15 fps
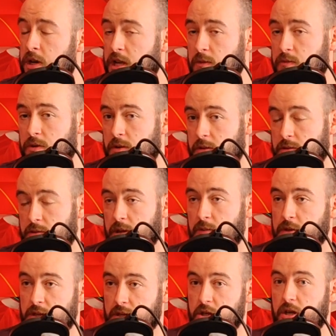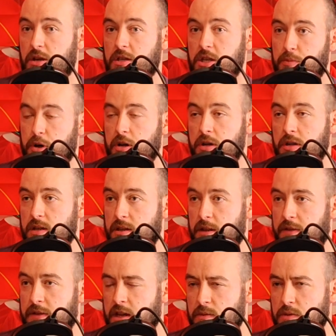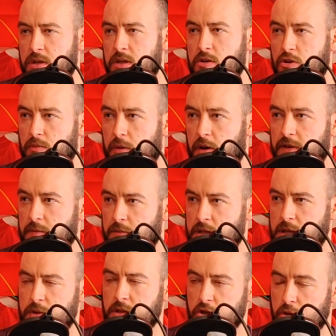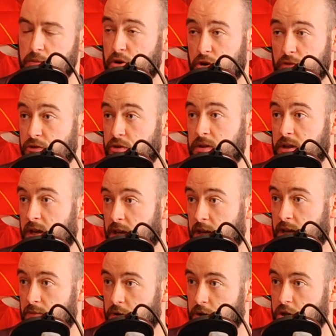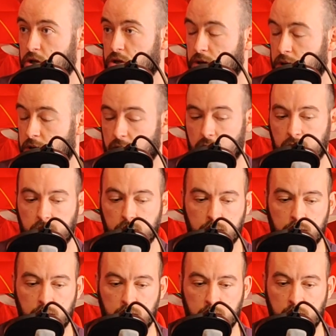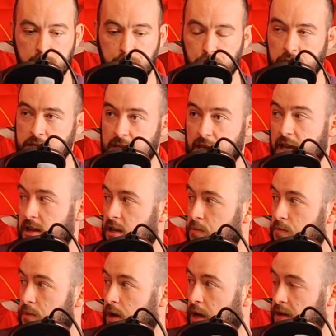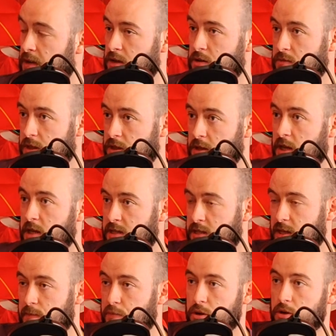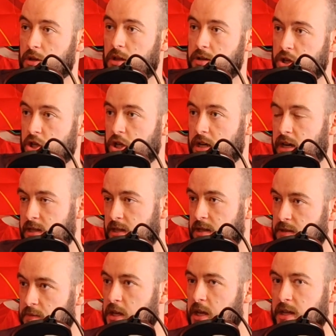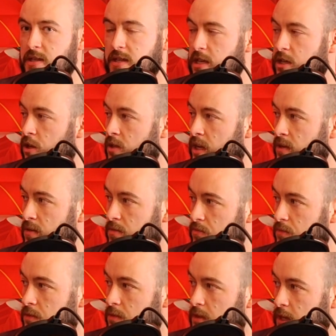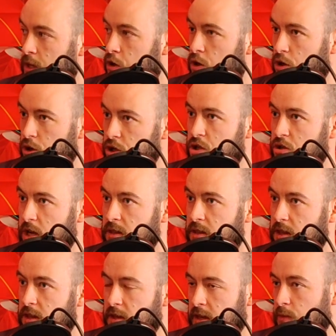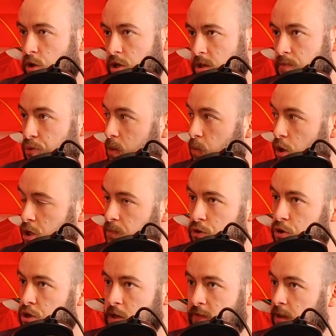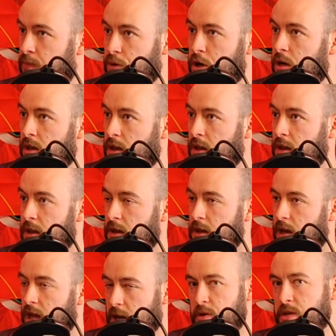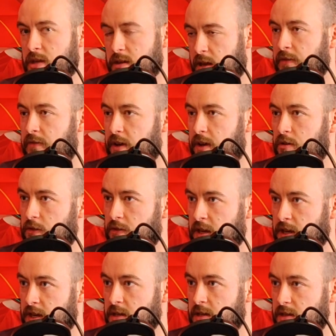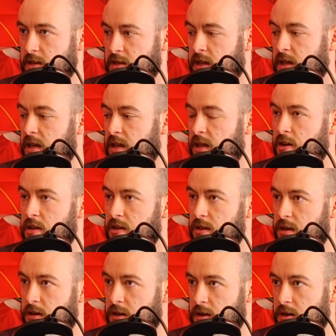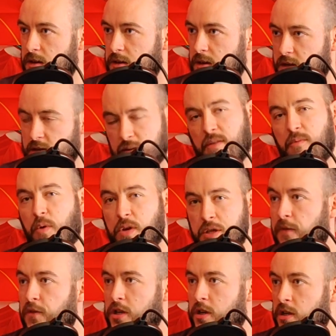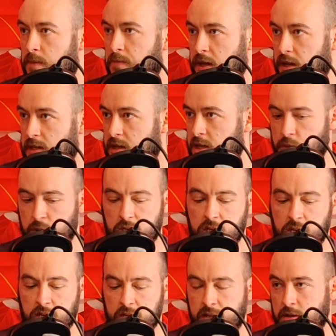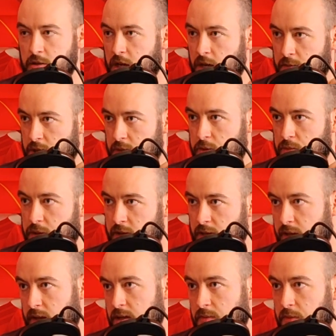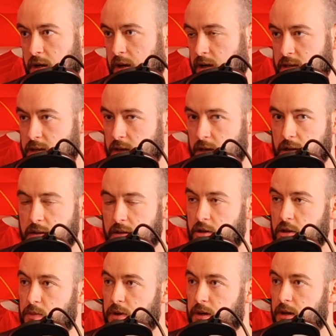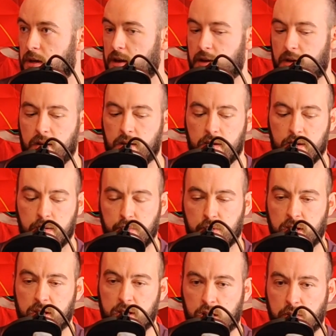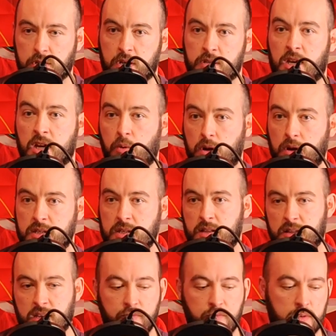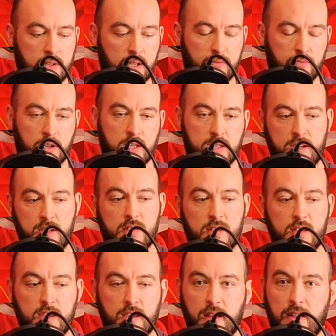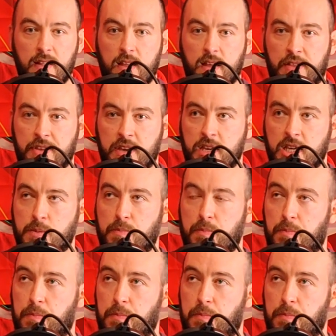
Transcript: where he w- he was in the Chelsea box, and I think it was Zouma. I think it might have been Zouma or Rudiger. I'm not mm. sure, uh, but he turned them, and he, you could see him pulling on his shirt, and he, you could see he's got that like core strength. He like he yeah, wasn't he wasn't brushed off the ball, and I was like, yeah, fair enough. Like he's he's clearly got the he's well, he's obviously got the ability because we've seen it in the two games that we played against, yeah. against uh, Salzburg. But uh, now he's got that quality, and like like Ross said, like I think he's